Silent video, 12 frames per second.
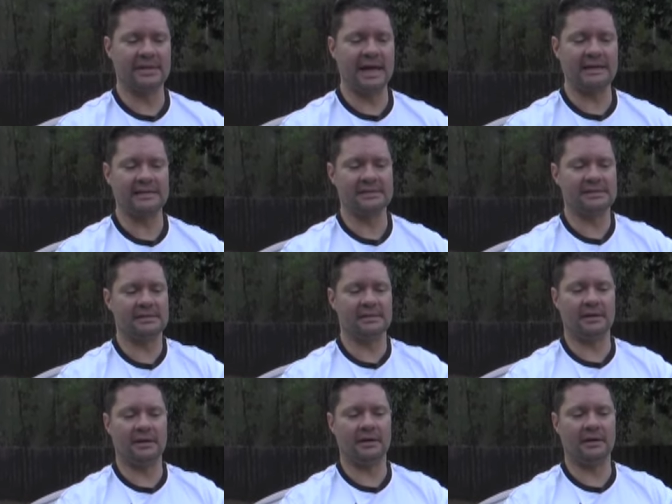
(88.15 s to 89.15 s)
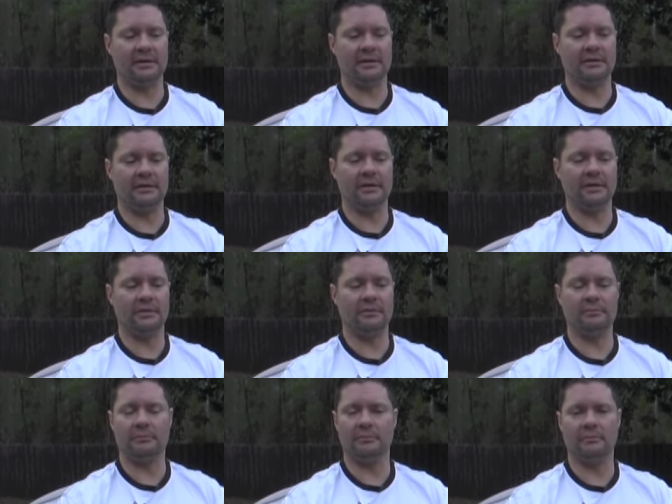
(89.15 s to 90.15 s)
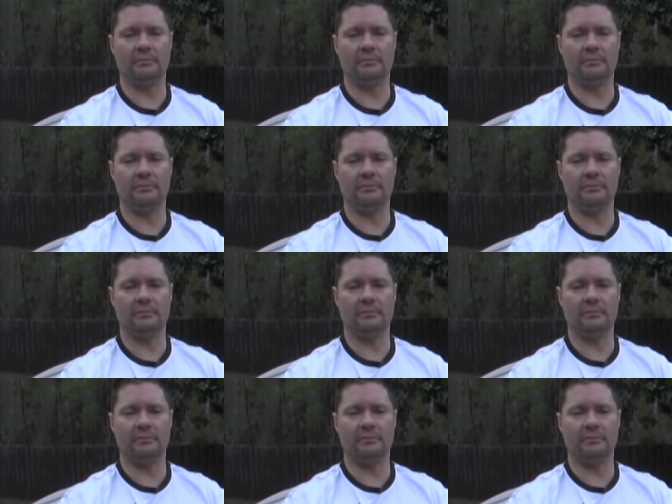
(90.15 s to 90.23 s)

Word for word: that's, uh, you know,